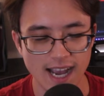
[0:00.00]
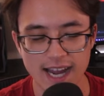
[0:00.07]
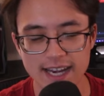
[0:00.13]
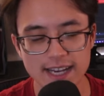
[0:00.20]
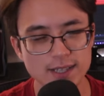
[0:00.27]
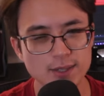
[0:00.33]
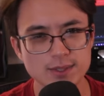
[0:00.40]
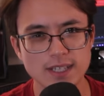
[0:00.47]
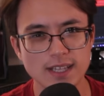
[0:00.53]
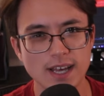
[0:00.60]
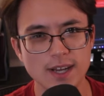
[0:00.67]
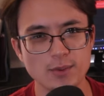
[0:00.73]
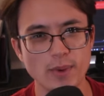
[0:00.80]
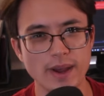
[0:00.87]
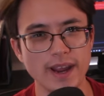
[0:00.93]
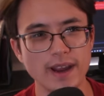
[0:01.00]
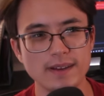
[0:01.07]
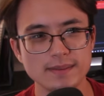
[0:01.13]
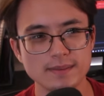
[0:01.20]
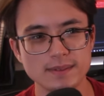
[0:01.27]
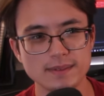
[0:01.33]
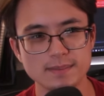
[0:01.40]
I didn't lose a lot of weight
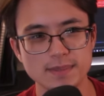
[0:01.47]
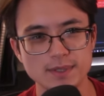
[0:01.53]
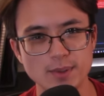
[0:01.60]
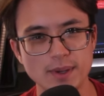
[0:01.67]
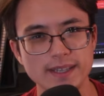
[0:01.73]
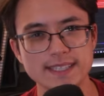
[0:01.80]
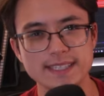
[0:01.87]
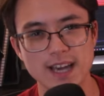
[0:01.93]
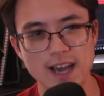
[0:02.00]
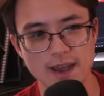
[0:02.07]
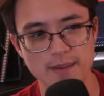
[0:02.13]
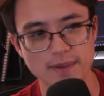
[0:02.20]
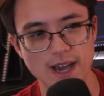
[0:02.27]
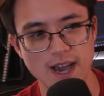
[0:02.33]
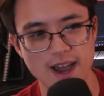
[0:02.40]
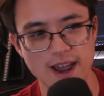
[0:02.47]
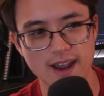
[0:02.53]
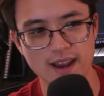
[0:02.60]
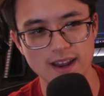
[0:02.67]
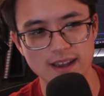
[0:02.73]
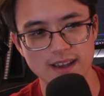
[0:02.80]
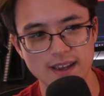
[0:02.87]
between the time
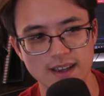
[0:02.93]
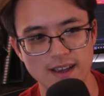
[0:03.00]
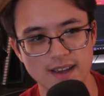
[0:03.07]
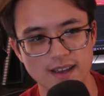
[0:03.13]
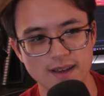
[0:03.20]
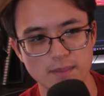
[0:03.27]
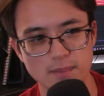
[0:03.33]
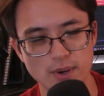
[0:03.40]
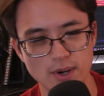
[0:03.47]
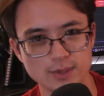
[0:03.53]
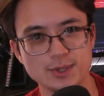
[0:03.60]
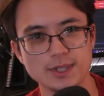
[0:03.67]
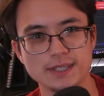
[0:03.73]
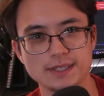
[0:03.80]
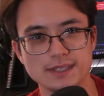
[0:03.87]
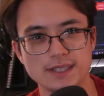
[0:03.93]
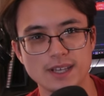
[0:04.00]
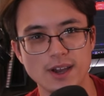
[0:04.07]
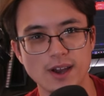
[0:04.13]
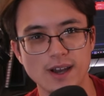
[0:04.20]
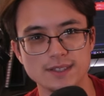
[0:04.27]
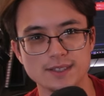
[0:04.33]
I purchased the
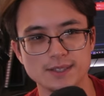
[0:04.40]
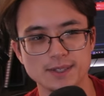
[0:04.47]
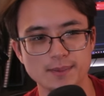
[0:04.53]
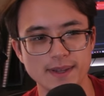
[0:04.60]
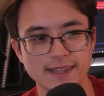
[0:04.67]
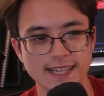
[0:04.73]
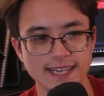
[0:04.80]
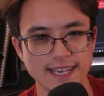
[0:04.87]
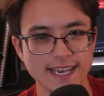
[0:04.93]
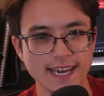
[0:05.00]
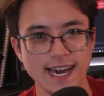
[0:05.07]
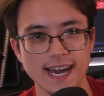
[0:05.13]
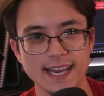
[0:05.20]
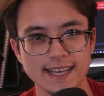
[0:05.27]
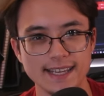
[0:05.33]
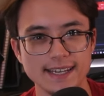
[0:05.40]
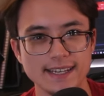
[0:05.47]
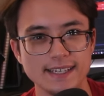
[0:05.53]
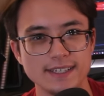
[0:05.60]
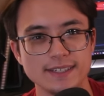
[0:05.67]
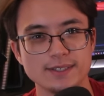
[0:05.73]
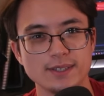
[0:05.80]
costume and then got it.
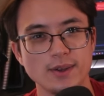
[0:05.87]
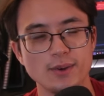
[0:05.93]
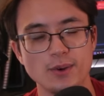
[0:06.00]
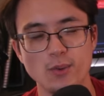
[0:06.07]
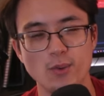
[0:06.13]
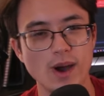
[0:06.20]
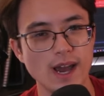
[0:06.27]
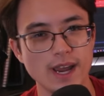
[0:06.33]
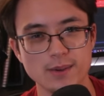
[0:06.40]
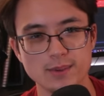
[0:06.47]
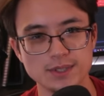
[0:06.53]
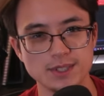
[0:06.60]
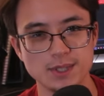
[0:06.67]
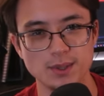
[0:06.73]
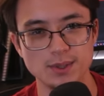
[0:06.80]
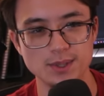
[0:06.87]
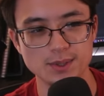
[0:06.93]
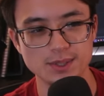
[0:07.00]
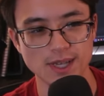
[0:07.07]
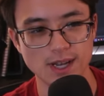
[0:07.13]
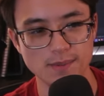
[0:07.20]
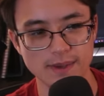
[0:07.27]
So I don't know why it was so
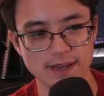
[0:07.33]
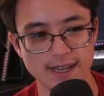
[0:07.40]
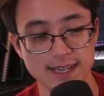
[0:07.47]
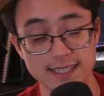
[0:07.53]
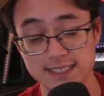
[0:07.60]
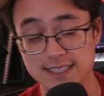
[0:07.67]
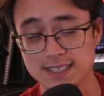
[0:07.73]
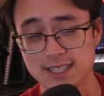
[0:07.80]
loose on me, and it's